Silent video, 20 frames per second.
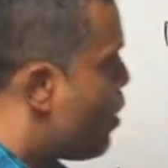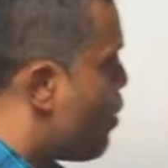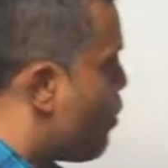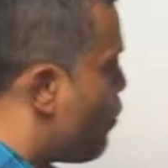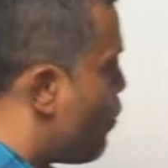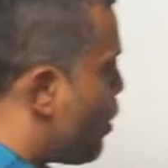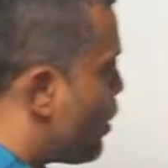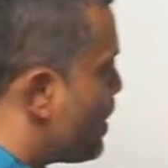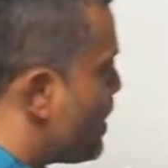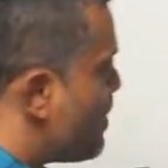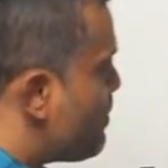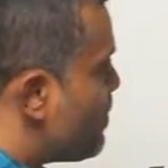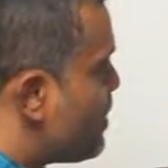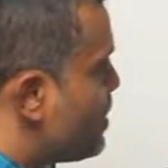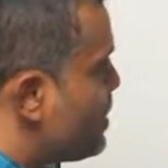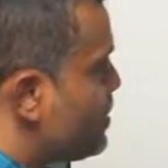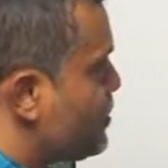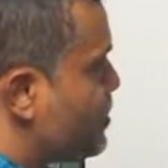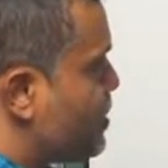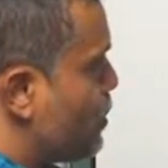
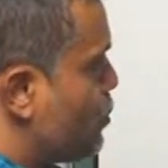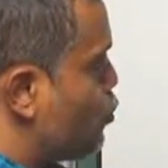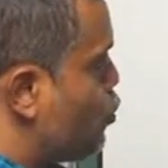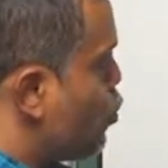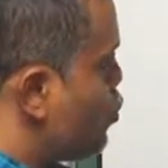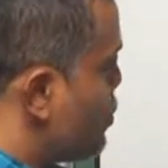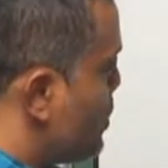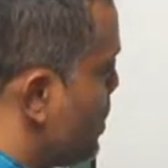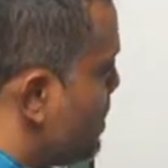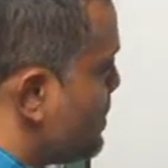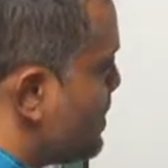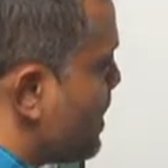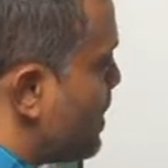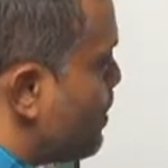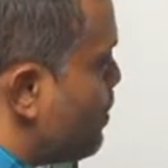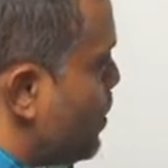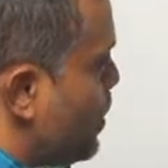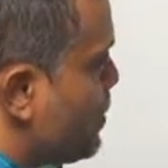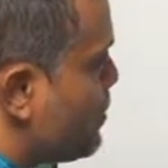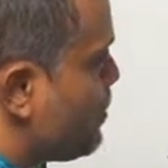Whatever is the total
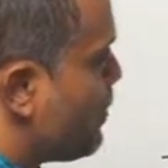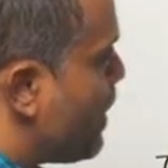surplus